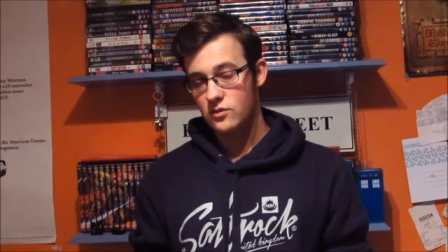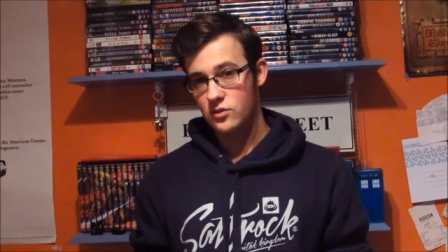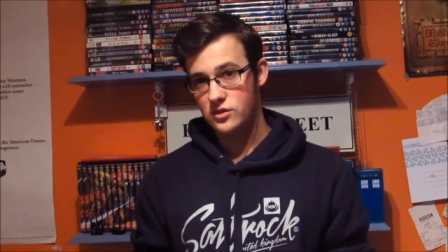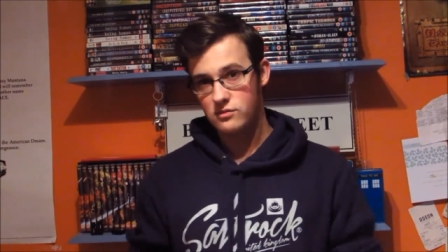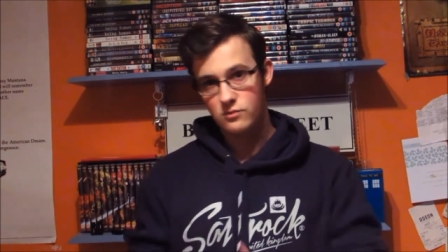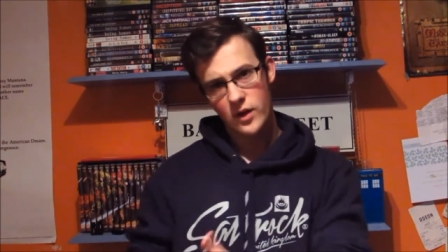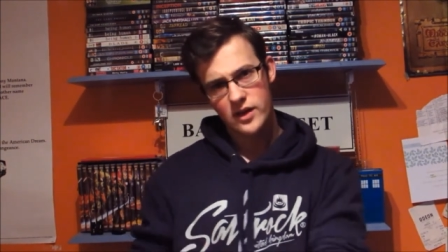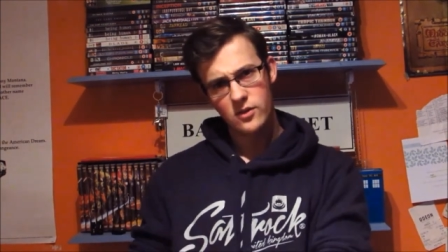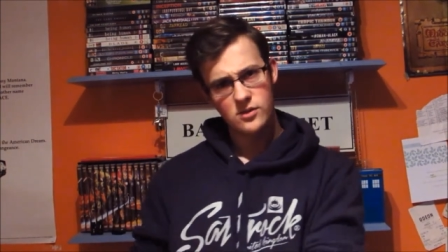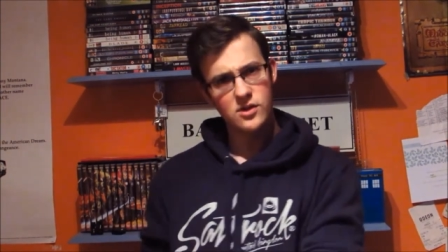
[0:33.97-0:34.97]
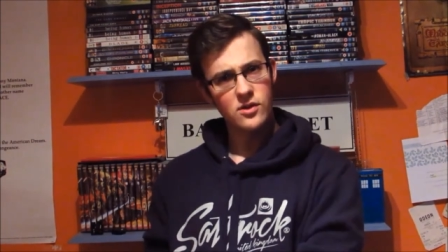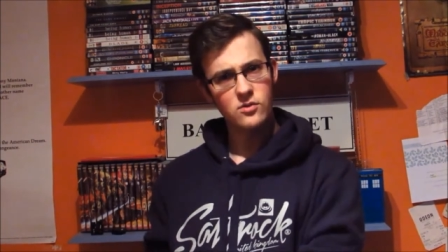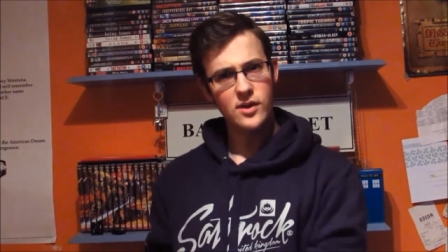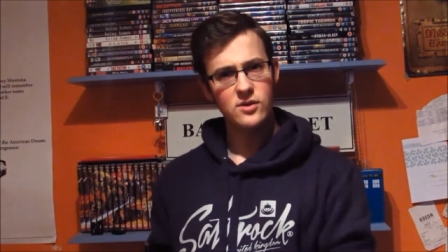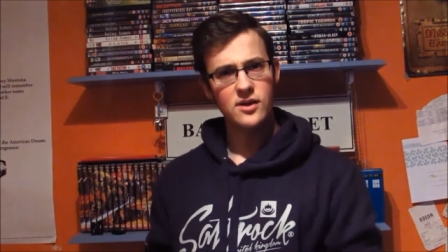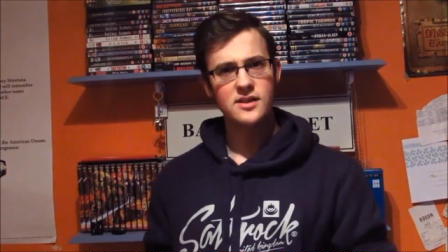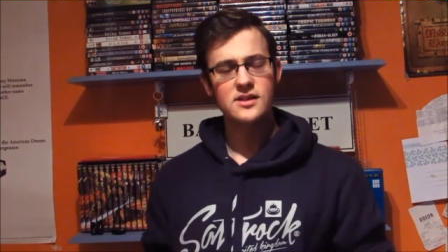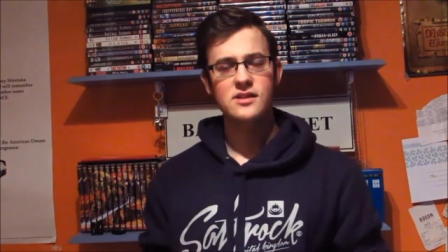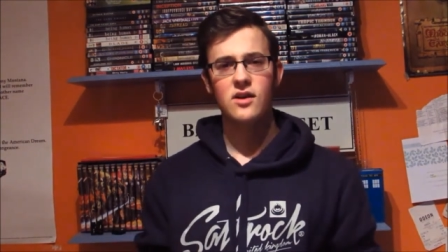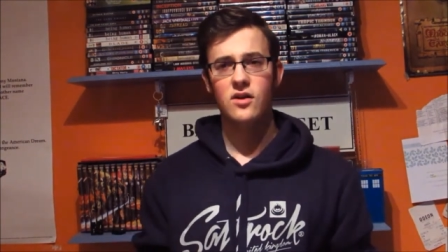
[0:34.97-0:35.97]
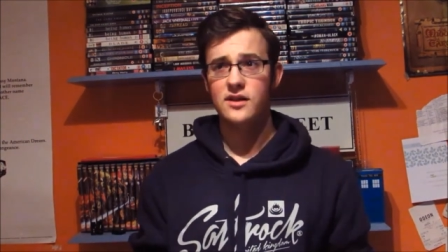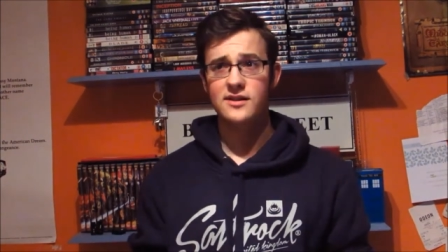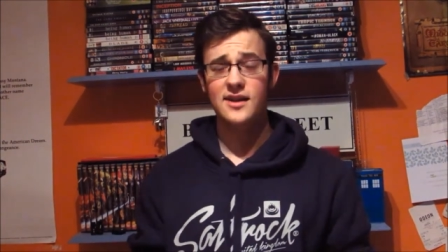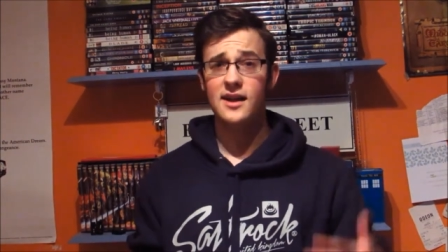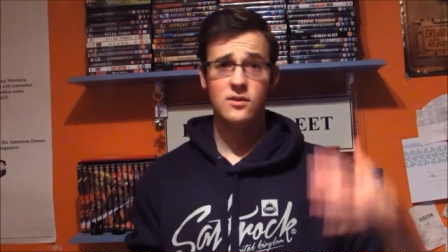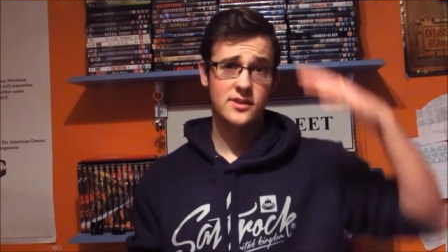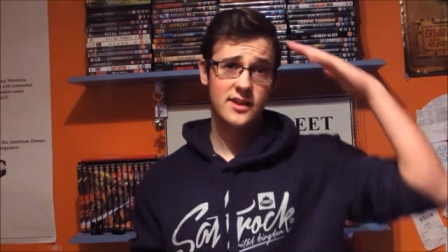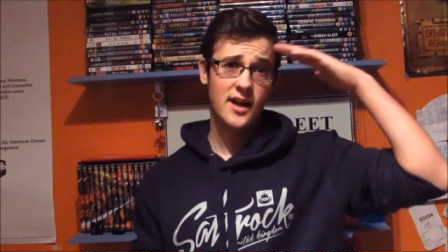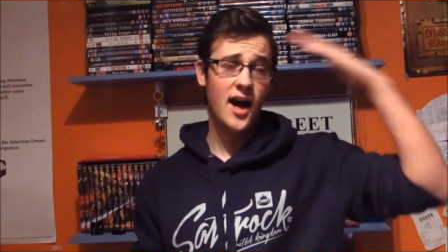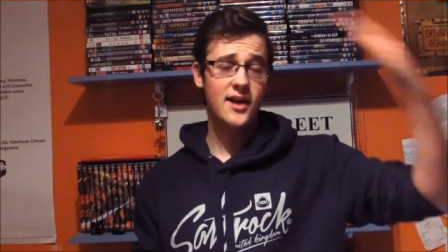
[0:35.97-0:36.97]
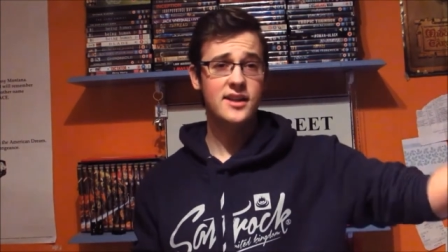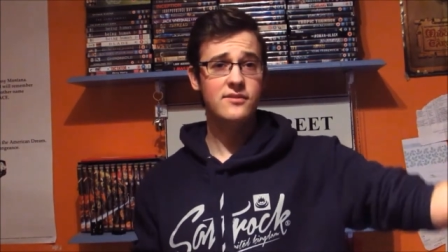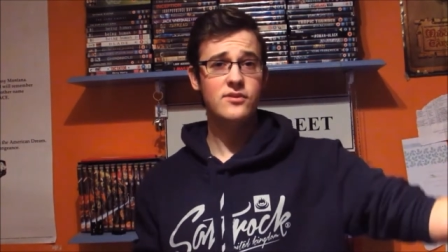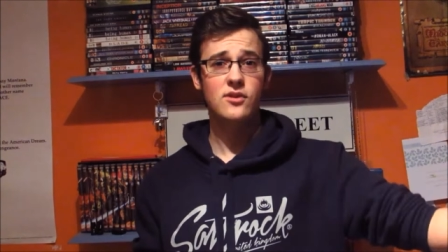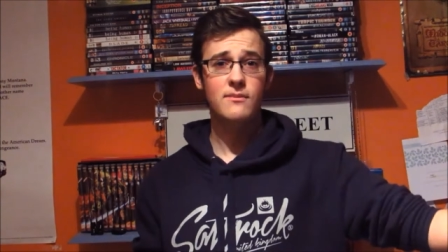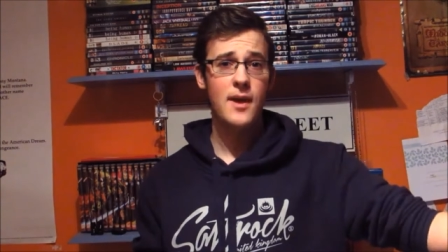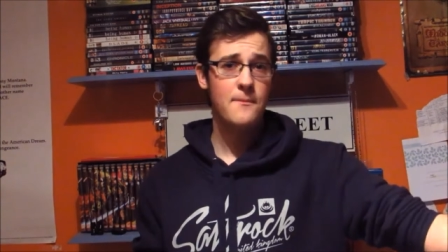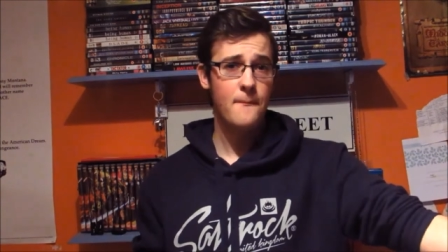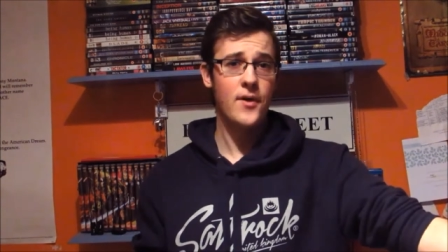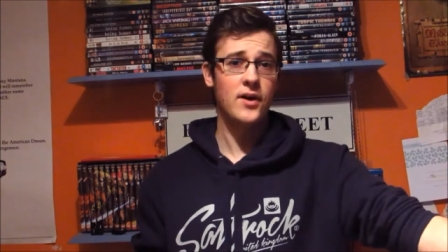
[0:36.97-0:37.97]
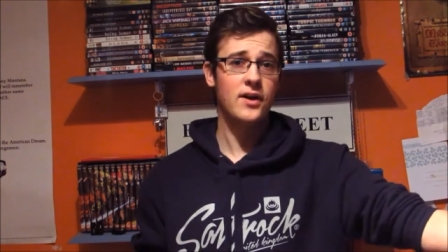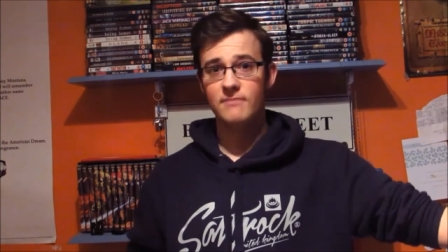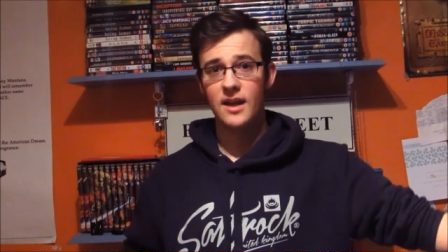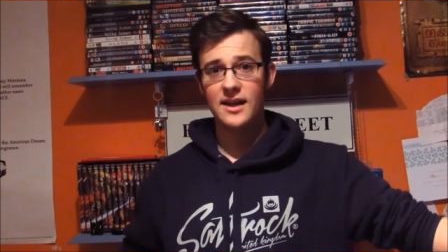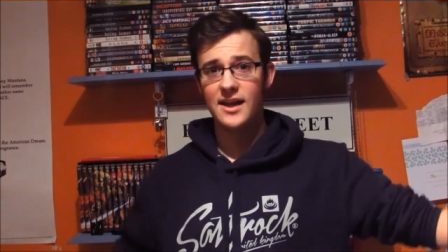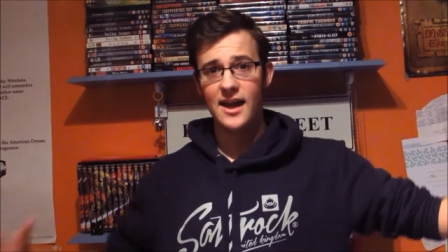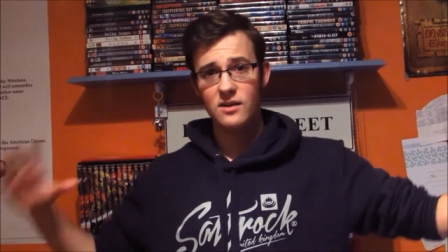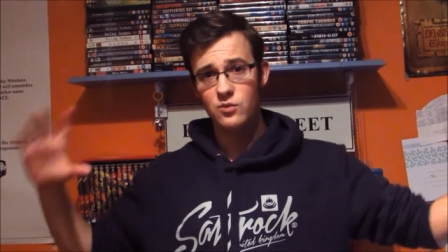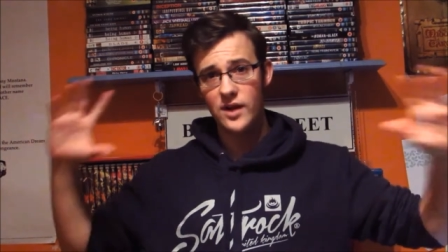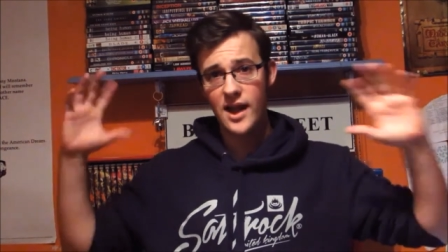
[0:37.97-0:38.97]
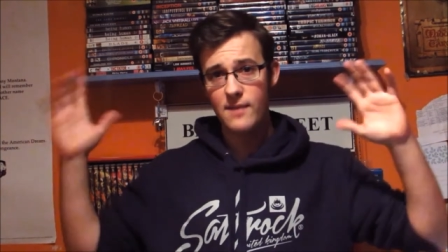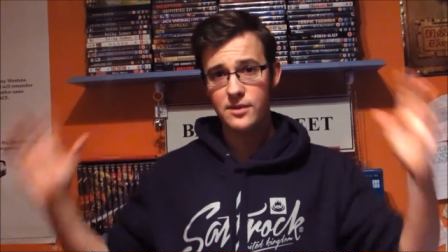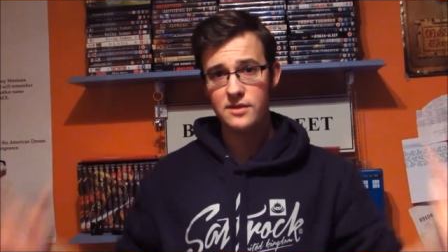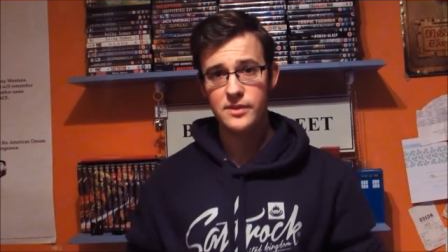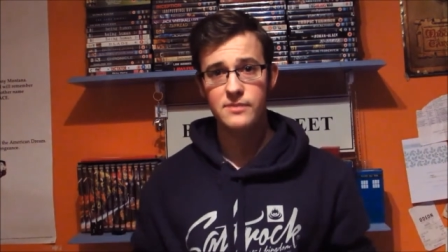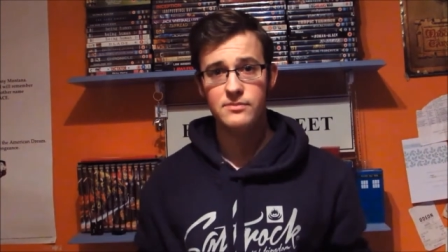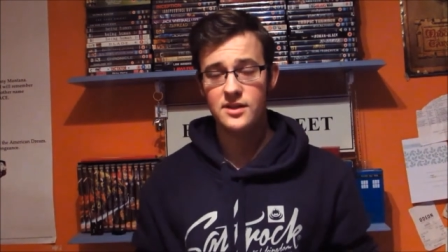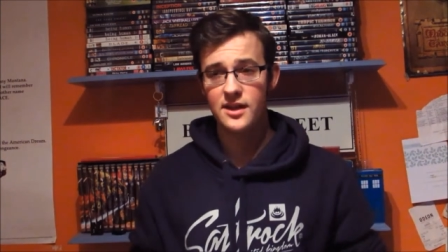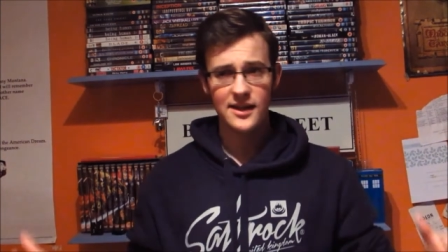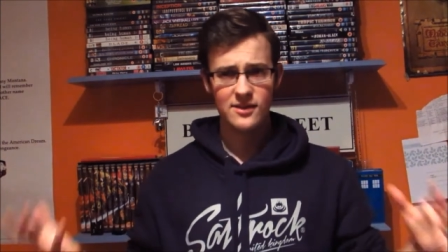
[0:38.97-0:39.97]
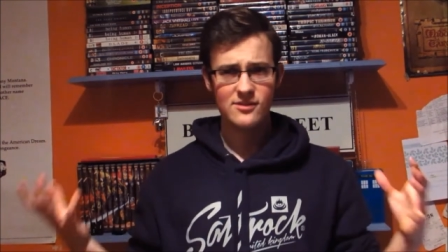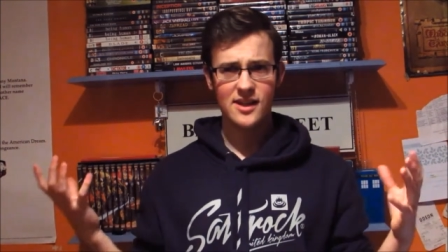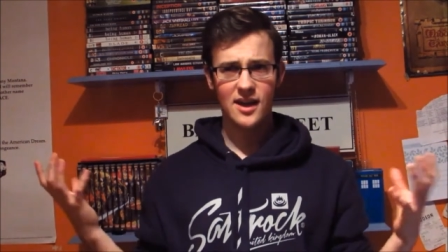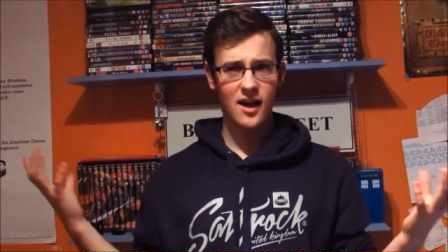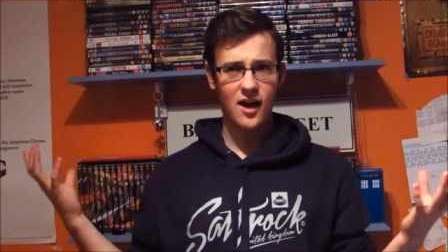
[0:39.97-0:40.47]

was when they were doing reruns on a channel which I can't even remember, and it had leopard people, and it was like,